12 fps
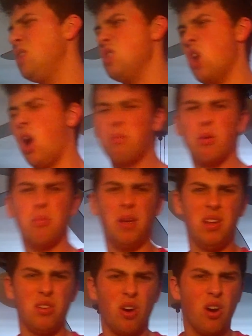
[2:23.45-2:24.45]
the upper
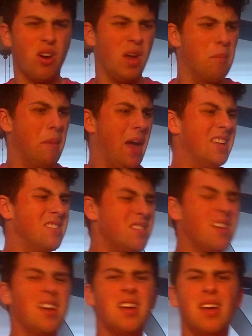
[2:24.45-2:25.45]
mid card at
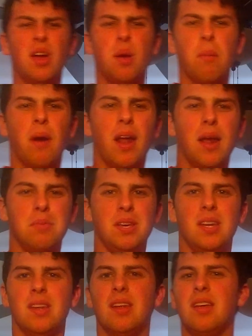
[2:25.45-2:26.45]
best, but I
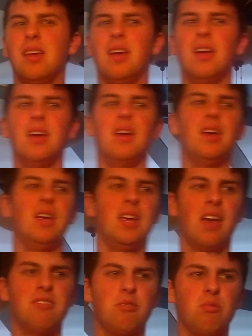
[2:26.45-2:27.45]
mean, he
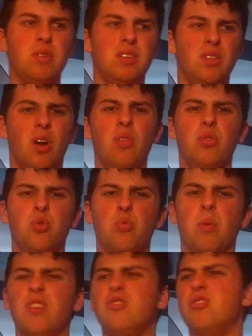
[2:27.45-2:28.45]
hasn't really done too
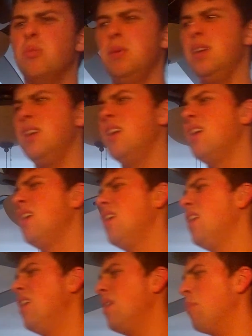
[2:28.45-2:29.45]
much to be
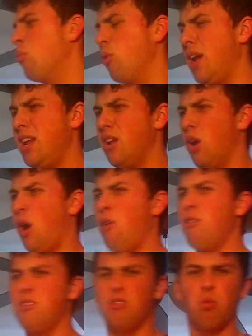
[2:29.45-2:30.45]
branded
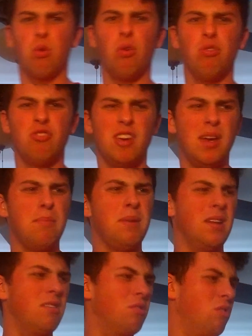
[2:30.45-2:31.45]
off as a world
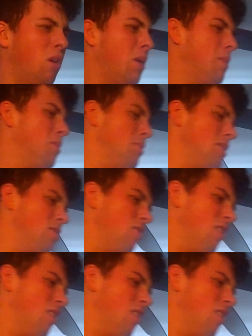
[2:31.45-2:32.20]
champion, as your WWE